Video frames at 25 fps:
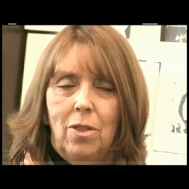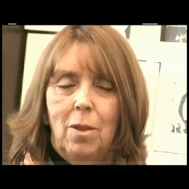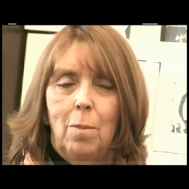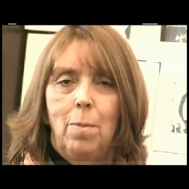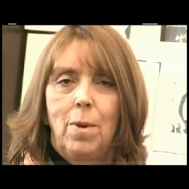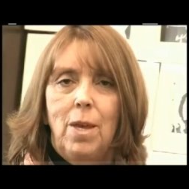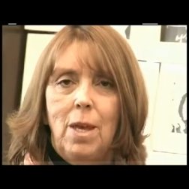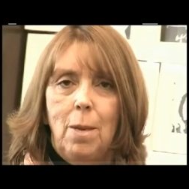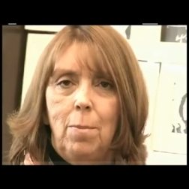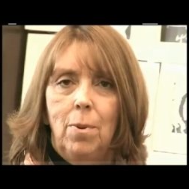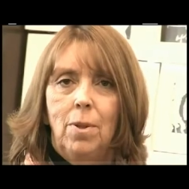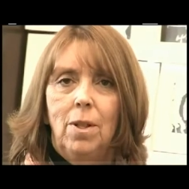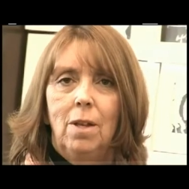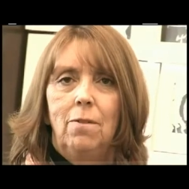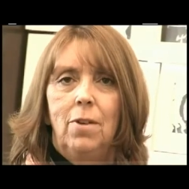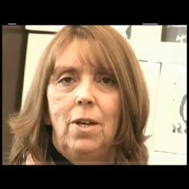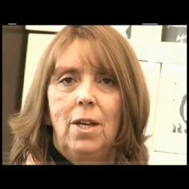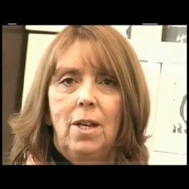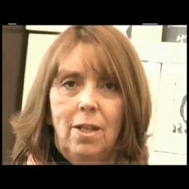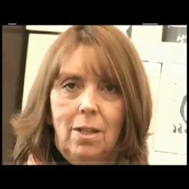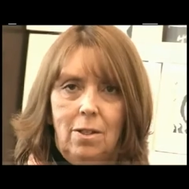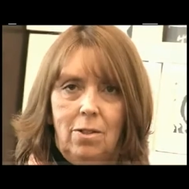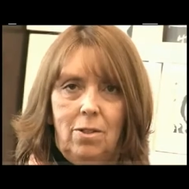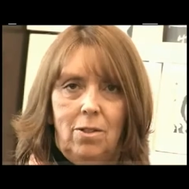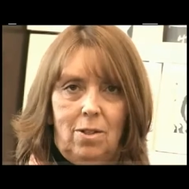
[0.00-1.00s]
the people of
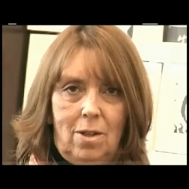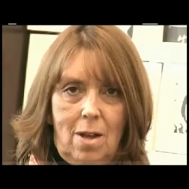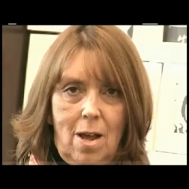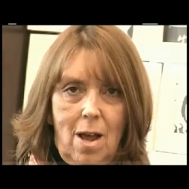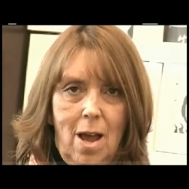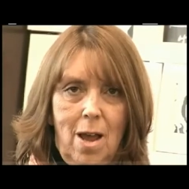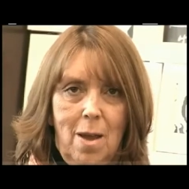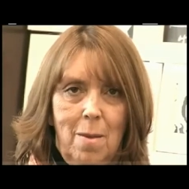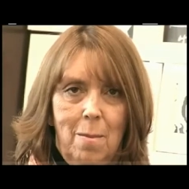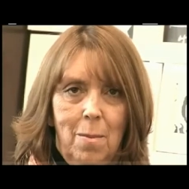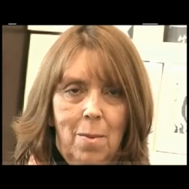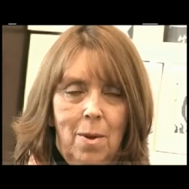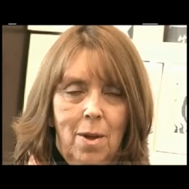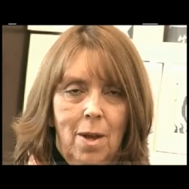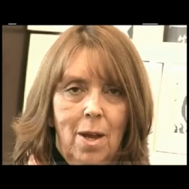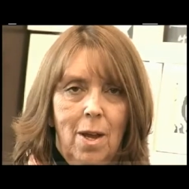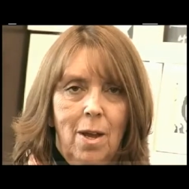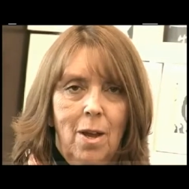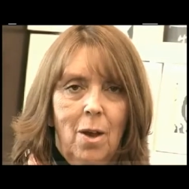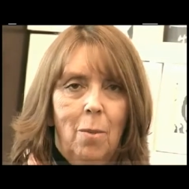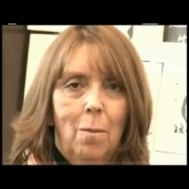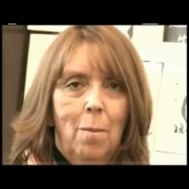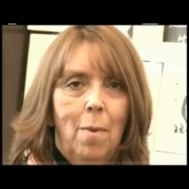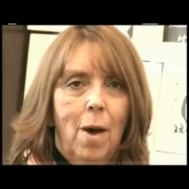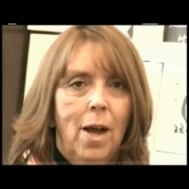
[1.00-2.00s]
his time,
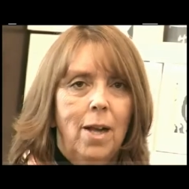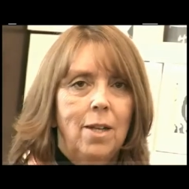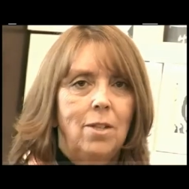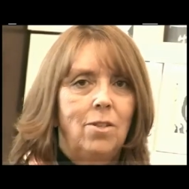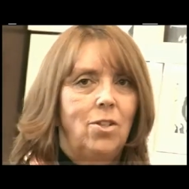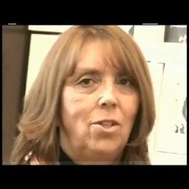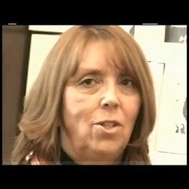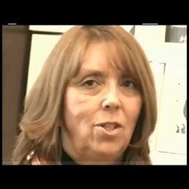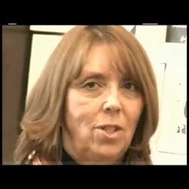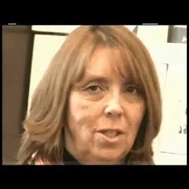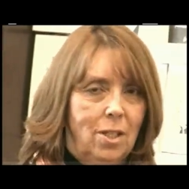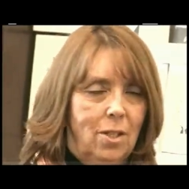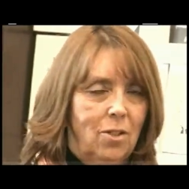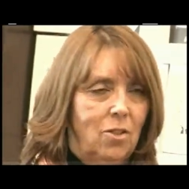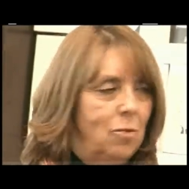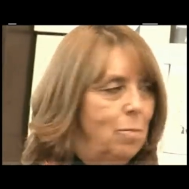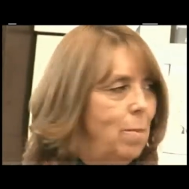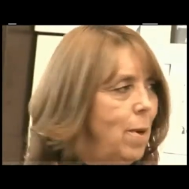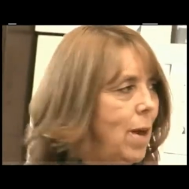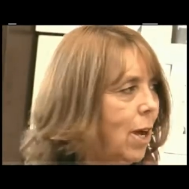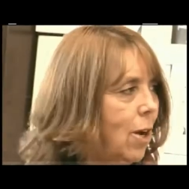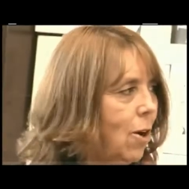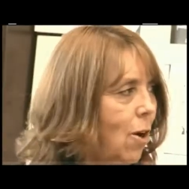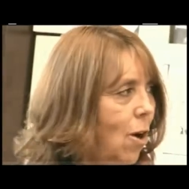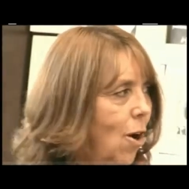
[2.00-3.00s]
my students
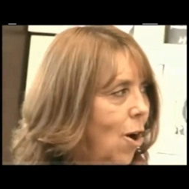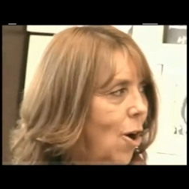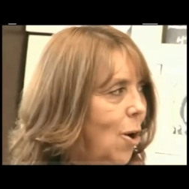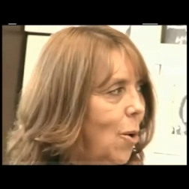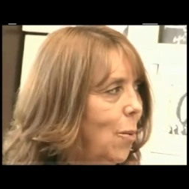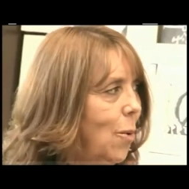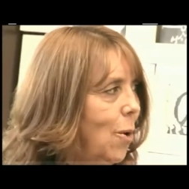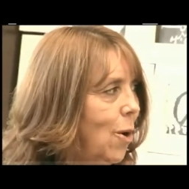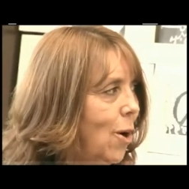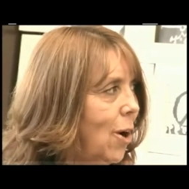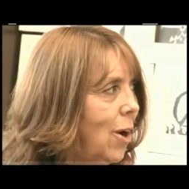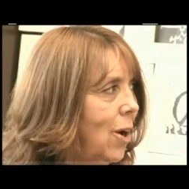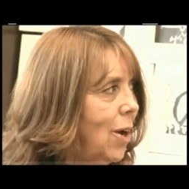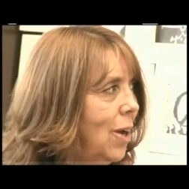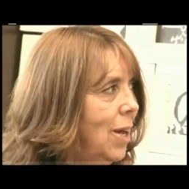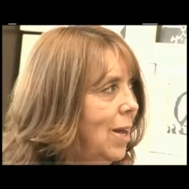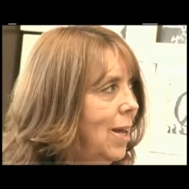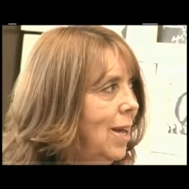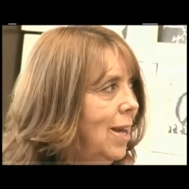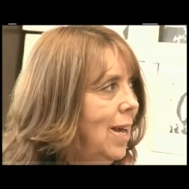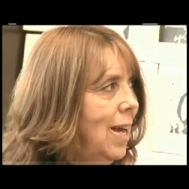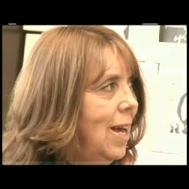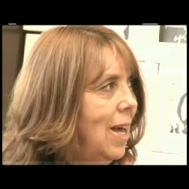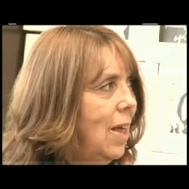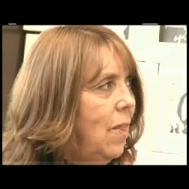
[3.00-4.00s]
make artwork
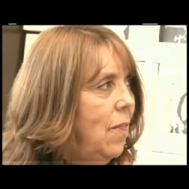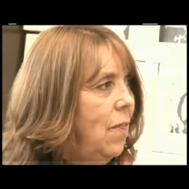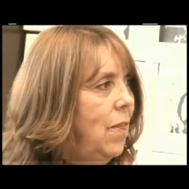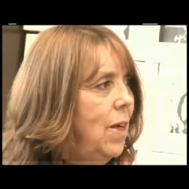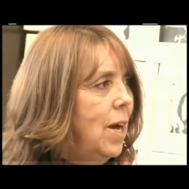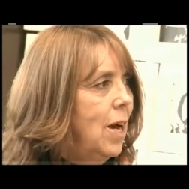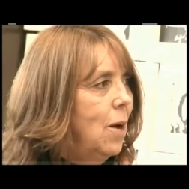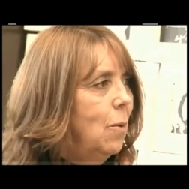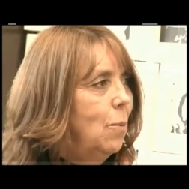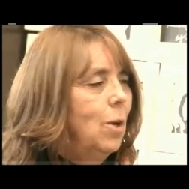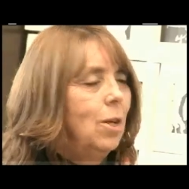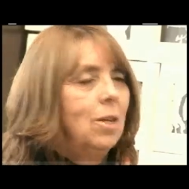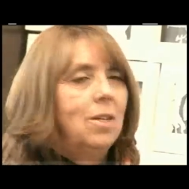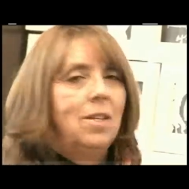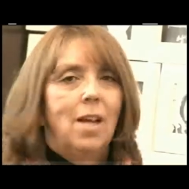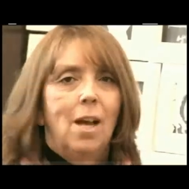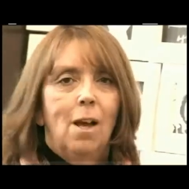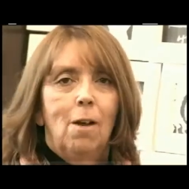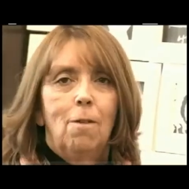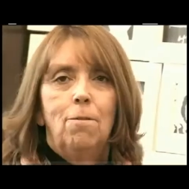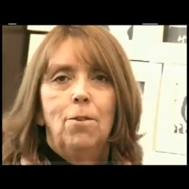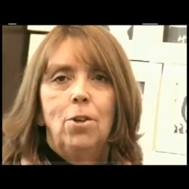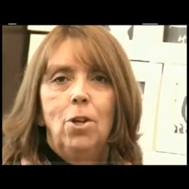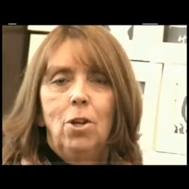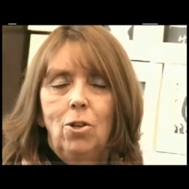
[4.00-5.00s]
that will tell
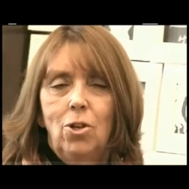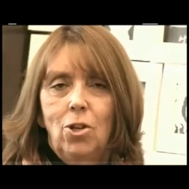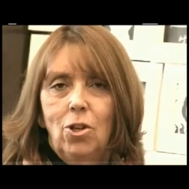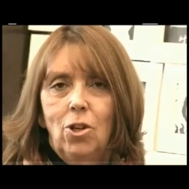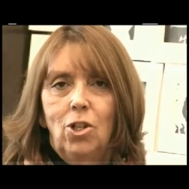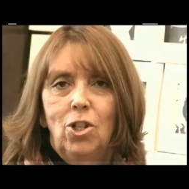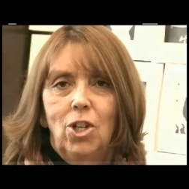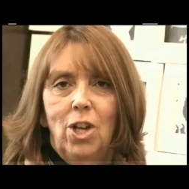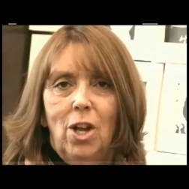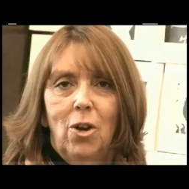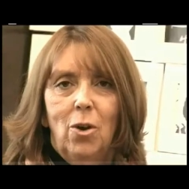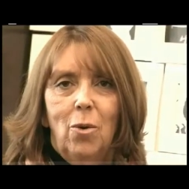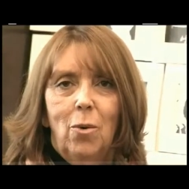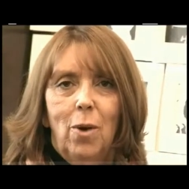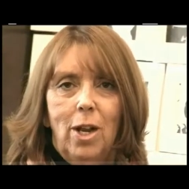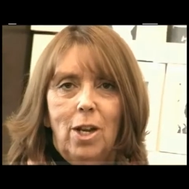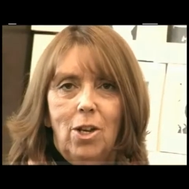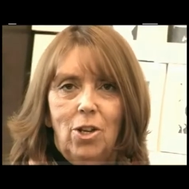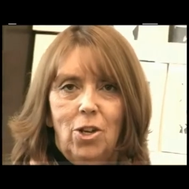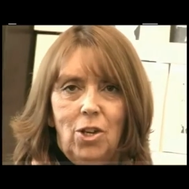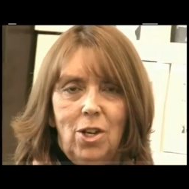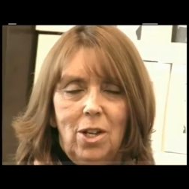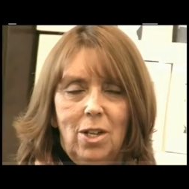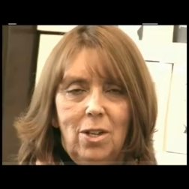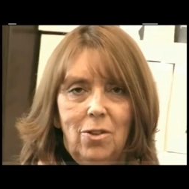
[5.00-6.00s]
future
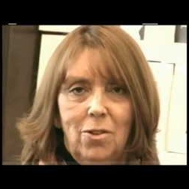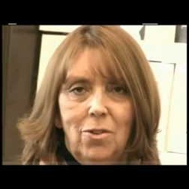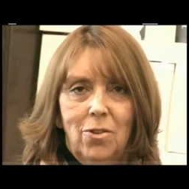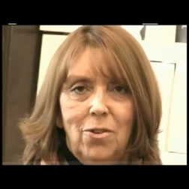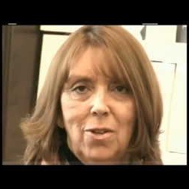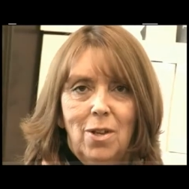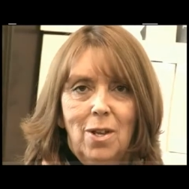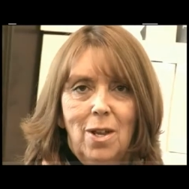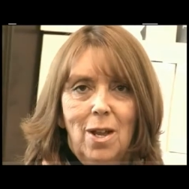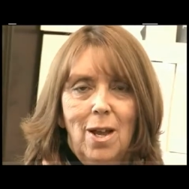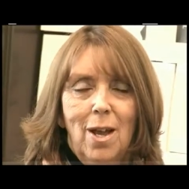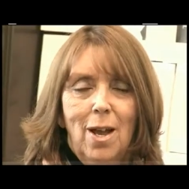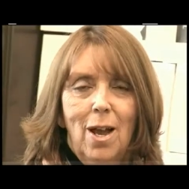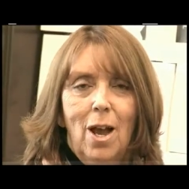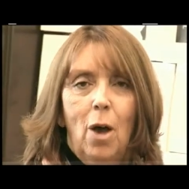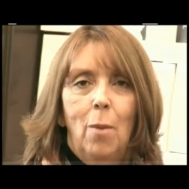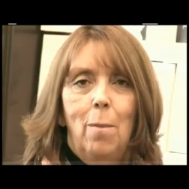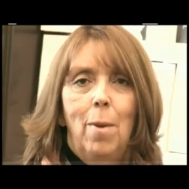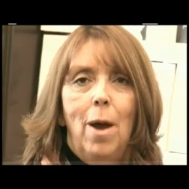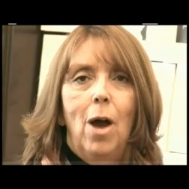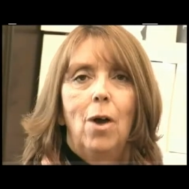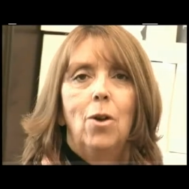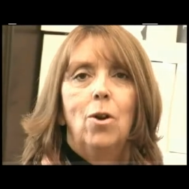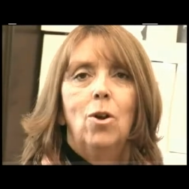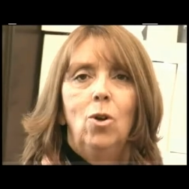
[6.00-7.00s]
generations
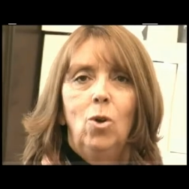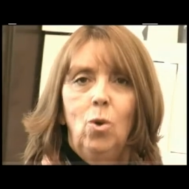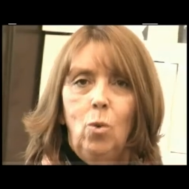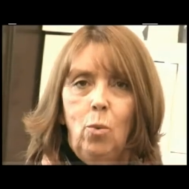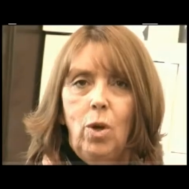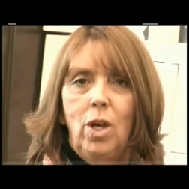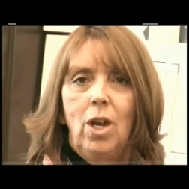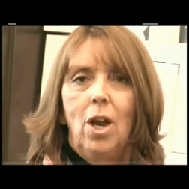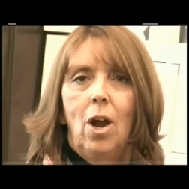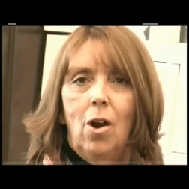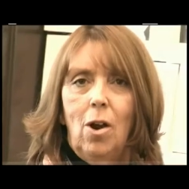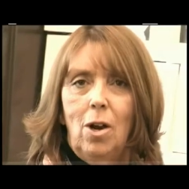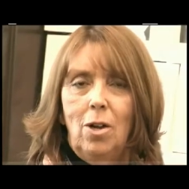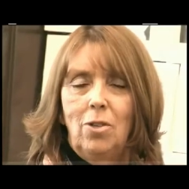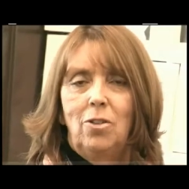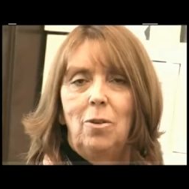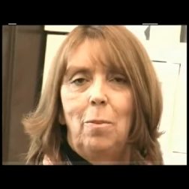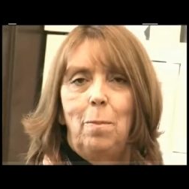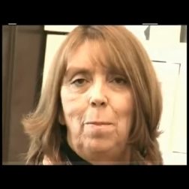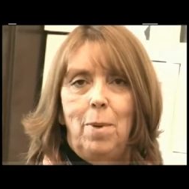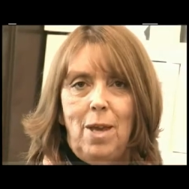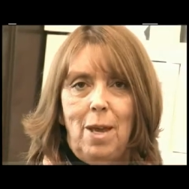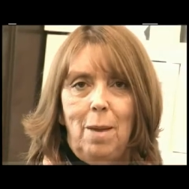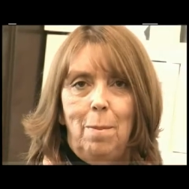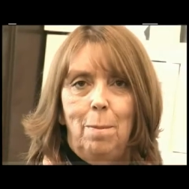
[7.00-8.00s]
about who we are as a
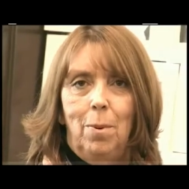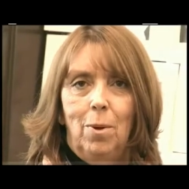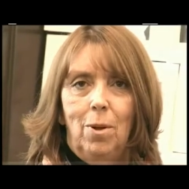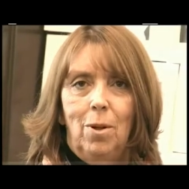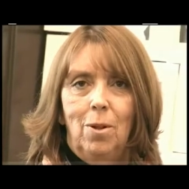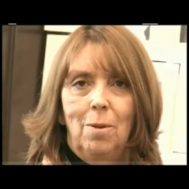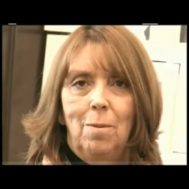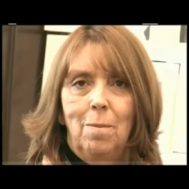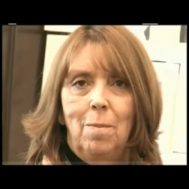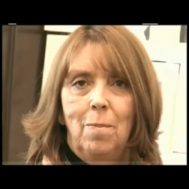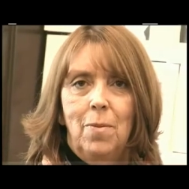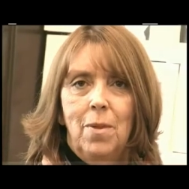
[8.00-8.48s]
people.